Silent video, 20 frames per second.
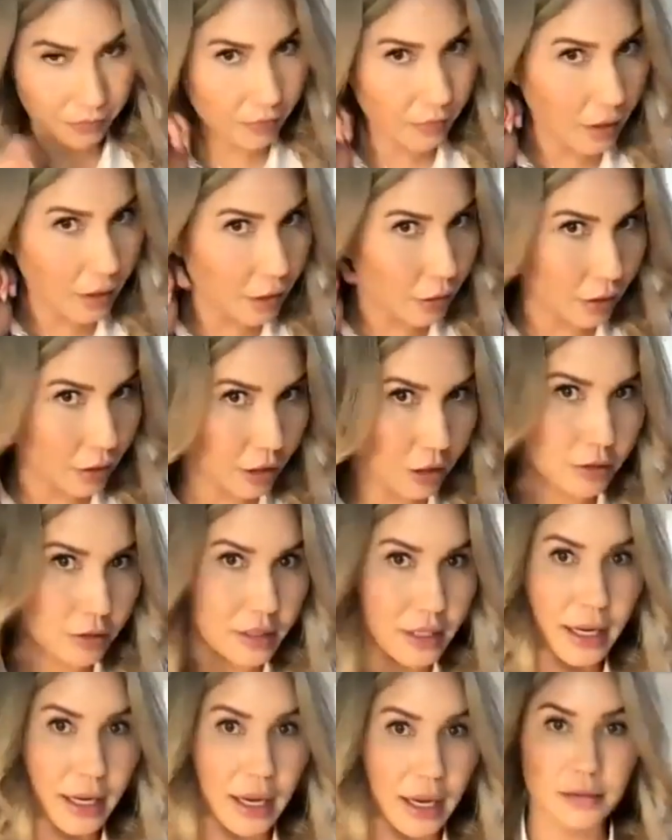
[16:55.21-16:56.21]
you can use,
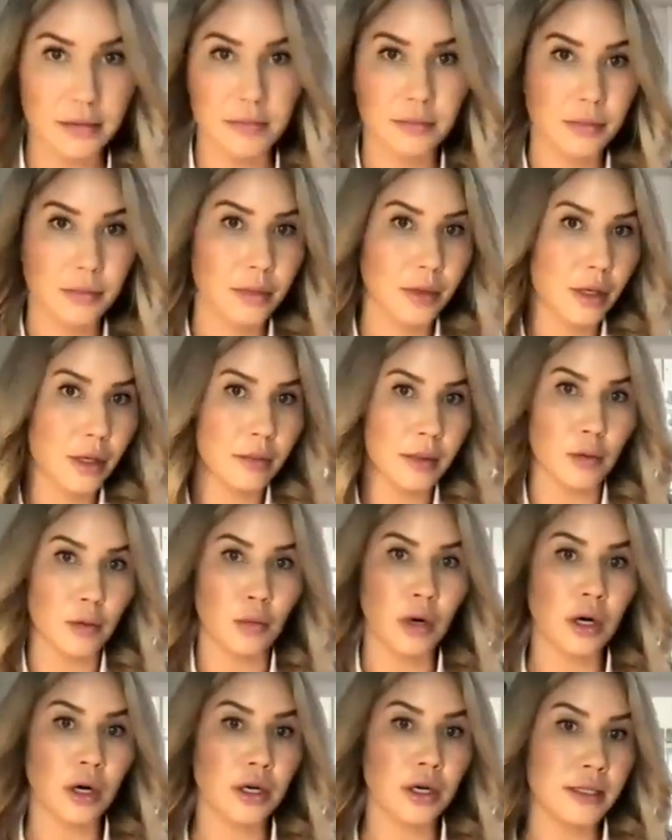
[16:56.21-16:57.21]
again, it can be
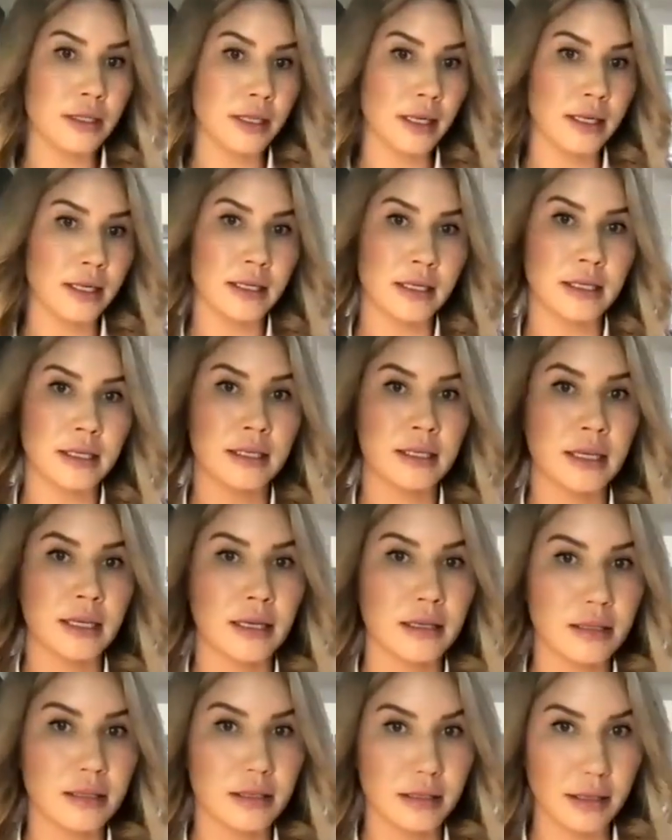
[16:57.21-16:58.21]
words,
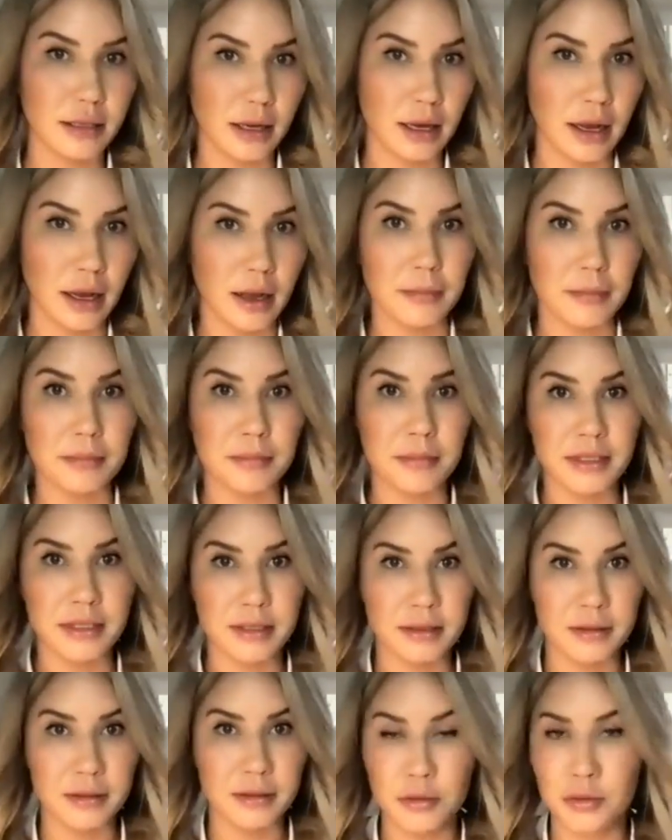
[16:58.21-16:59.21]
sentences,
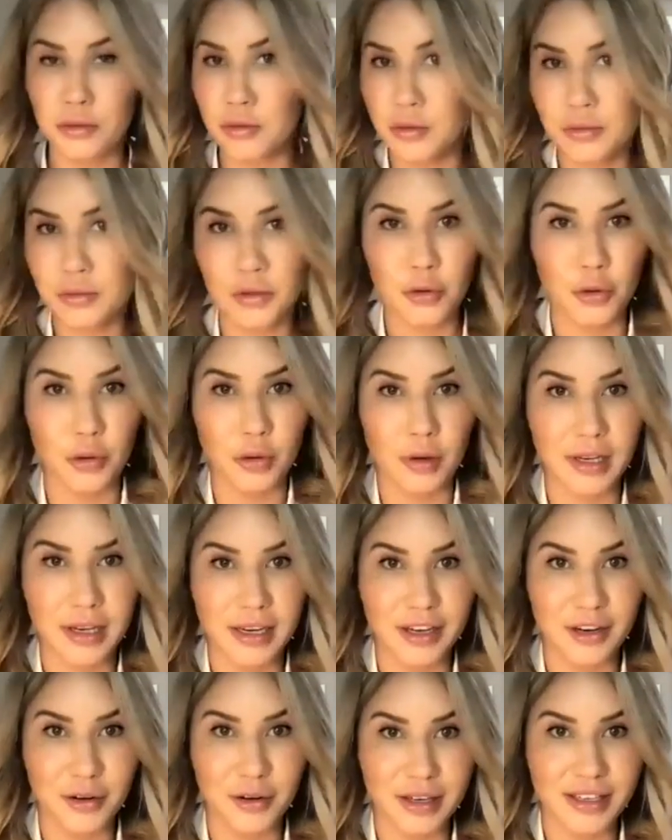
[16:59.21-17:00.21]
it's totally
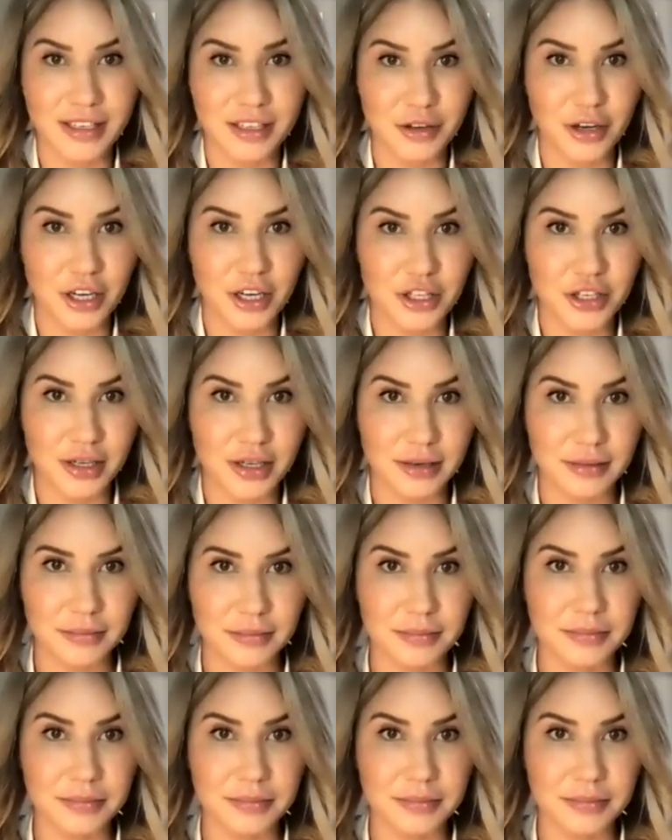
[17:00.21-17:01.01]
your discretion.